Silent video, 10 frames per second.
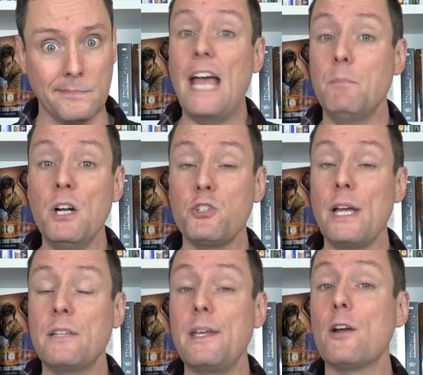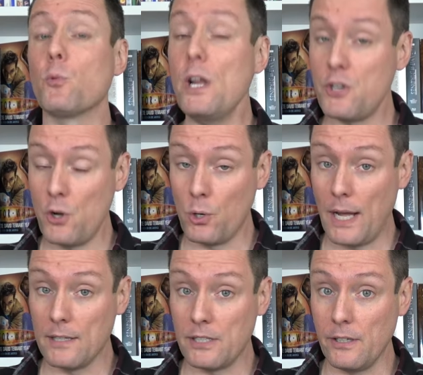And much like the original
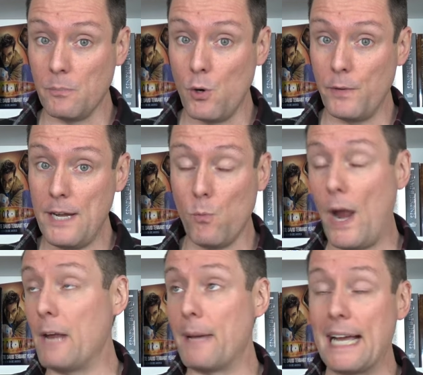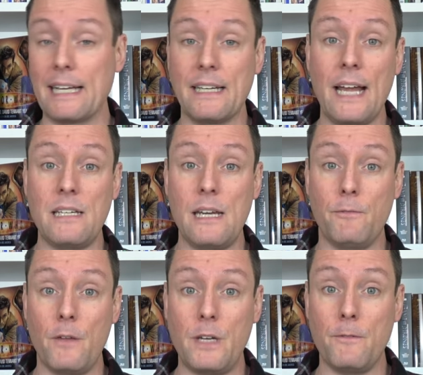Godzilla movie way back in
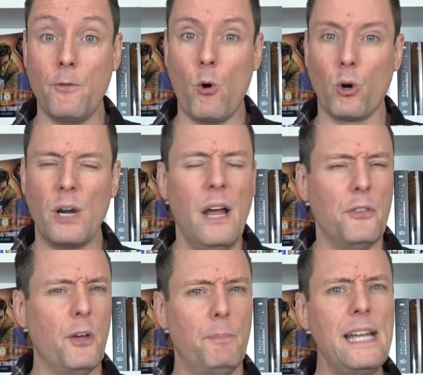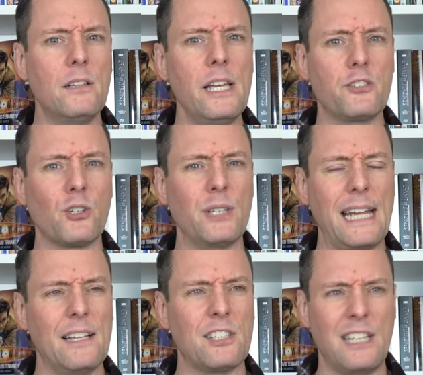1954, the Big Lizard
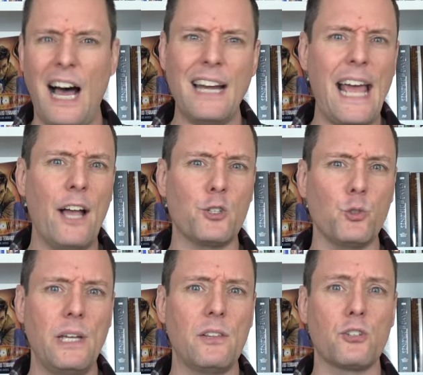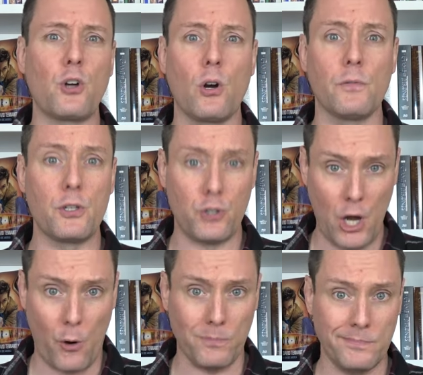is not actually the star of the
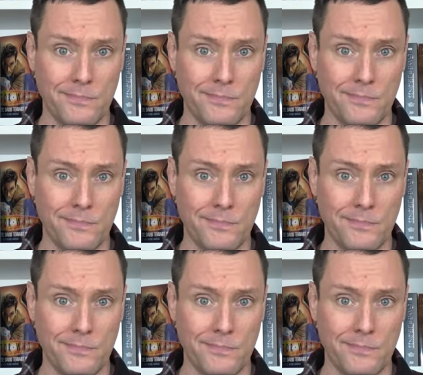show.